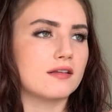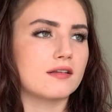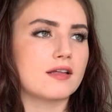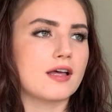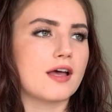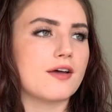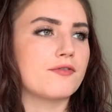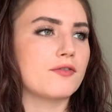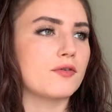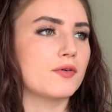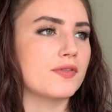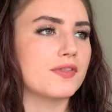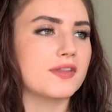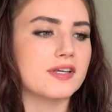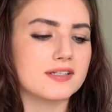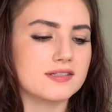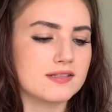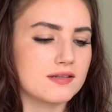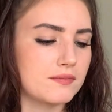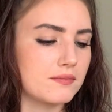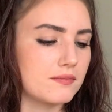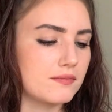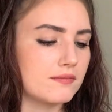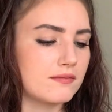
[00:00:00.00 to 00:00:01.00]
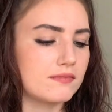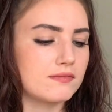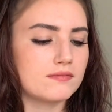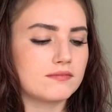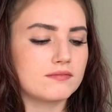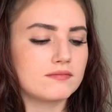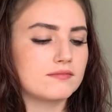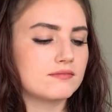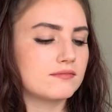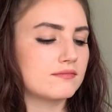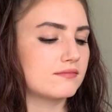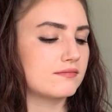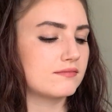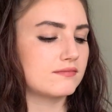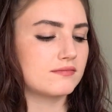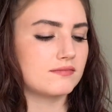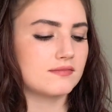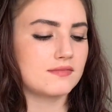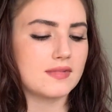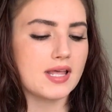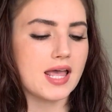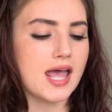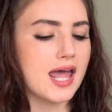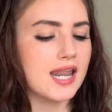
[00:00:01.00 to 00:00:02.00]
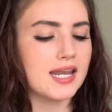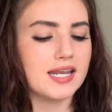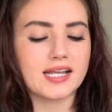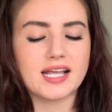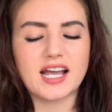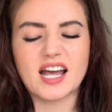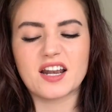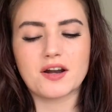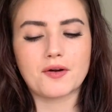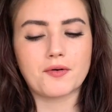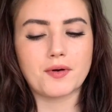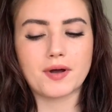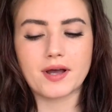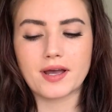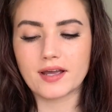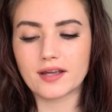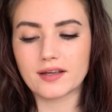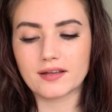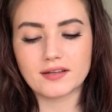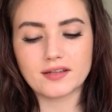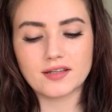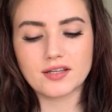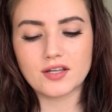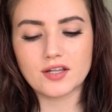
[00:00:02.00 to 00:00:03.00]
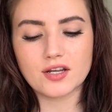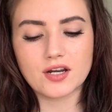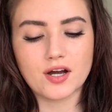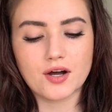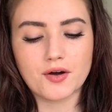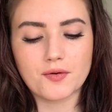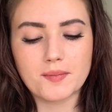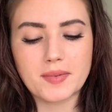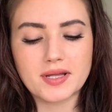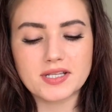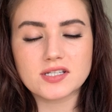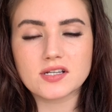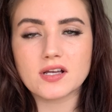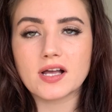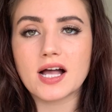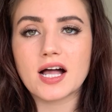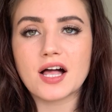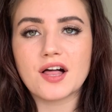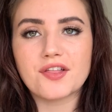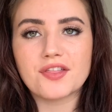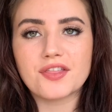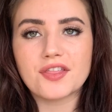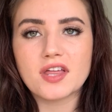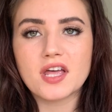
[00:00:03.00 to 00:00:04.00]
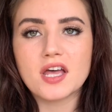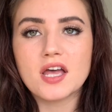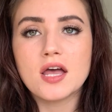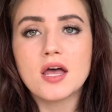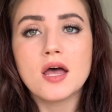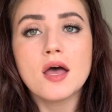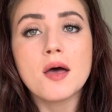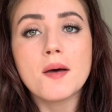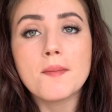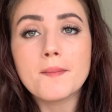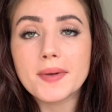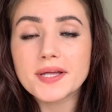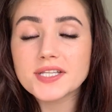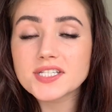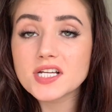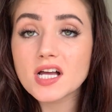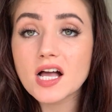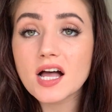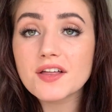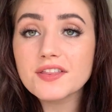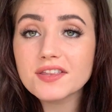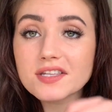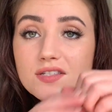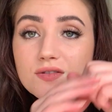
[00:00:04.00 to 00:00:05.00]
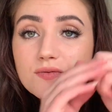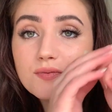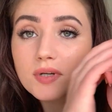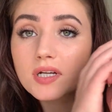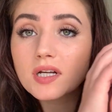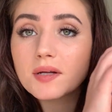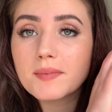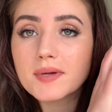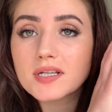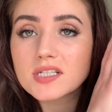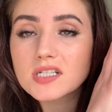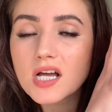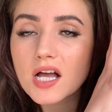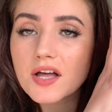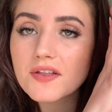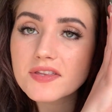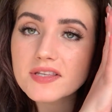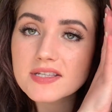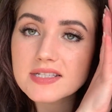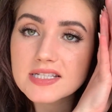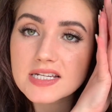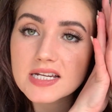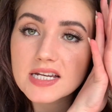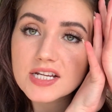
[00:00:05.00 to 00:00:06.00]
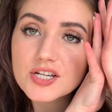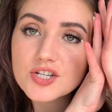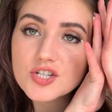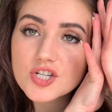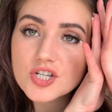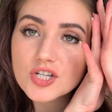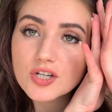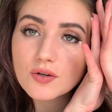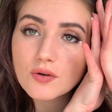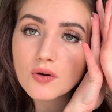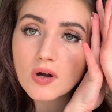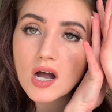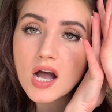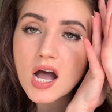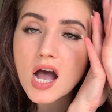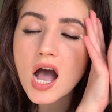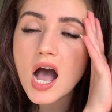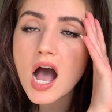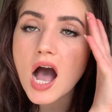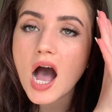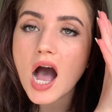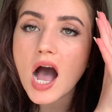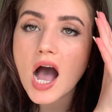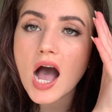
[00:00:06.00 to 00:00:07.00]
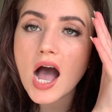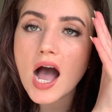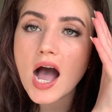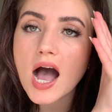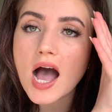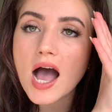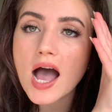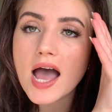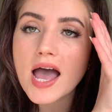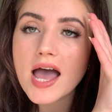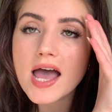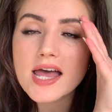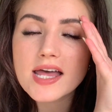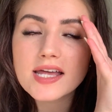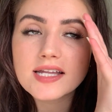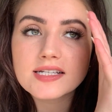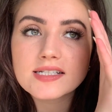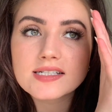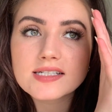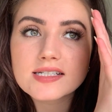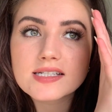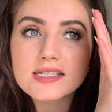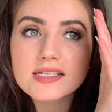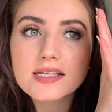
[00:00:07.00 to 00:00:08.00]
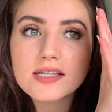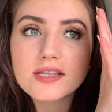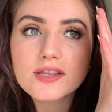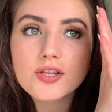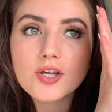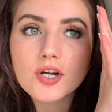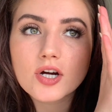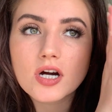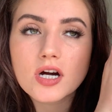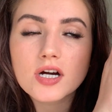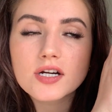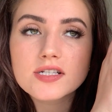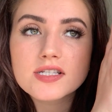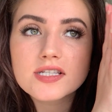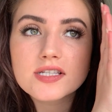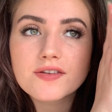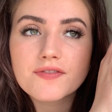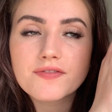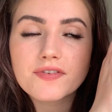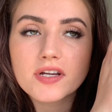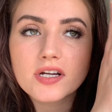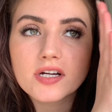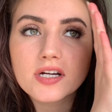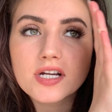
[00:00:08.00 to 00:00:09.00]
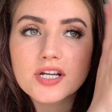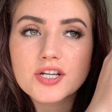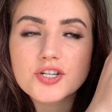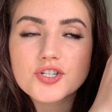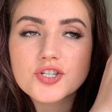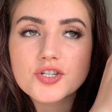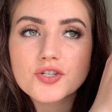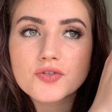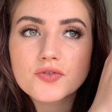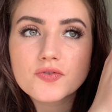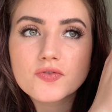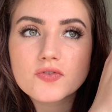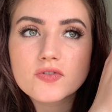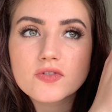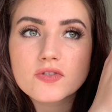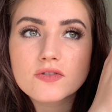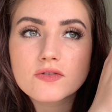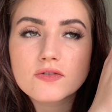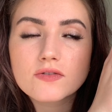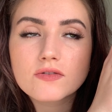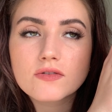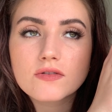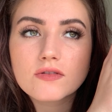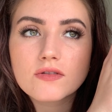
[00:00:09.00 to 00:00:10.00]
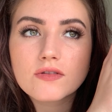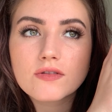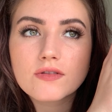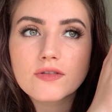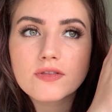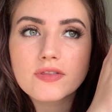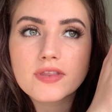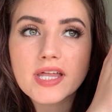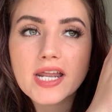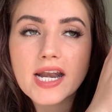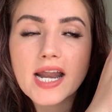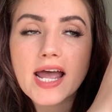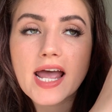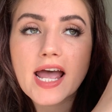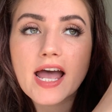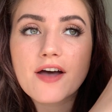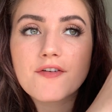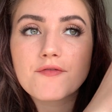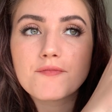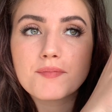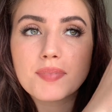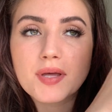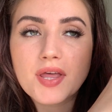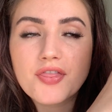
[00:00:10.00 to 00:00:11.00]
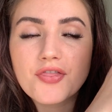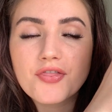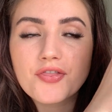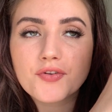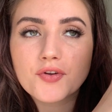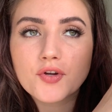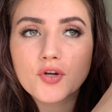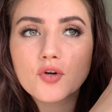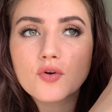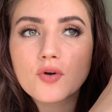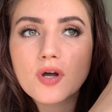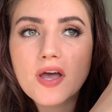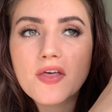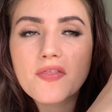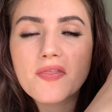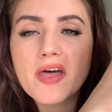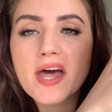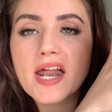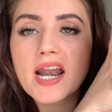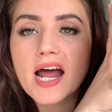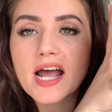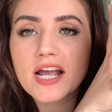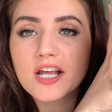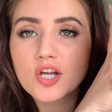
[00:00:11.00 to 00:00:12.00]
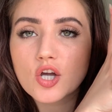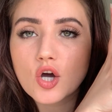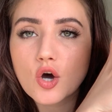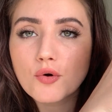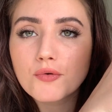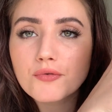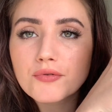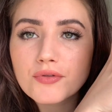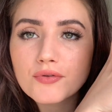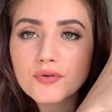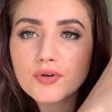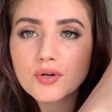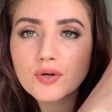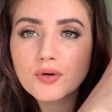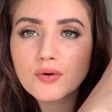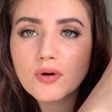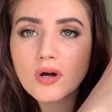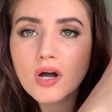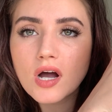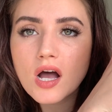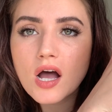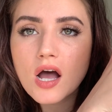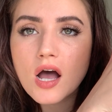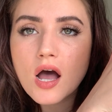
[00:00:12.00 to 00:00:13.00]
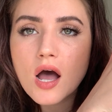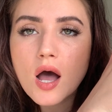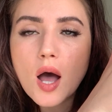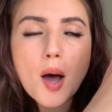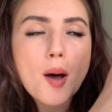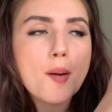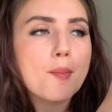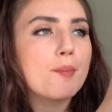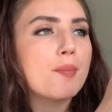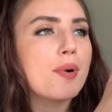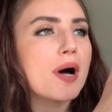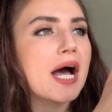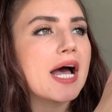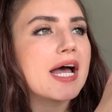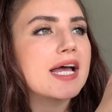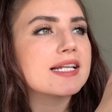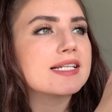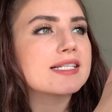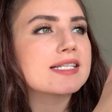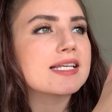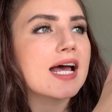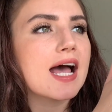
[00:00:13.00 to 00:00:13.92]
everyone thinks I'm any kind of way, you know, mental health. Mental health is real. Mental health is an issue. And there are severe issues that I have been through and that I go through. But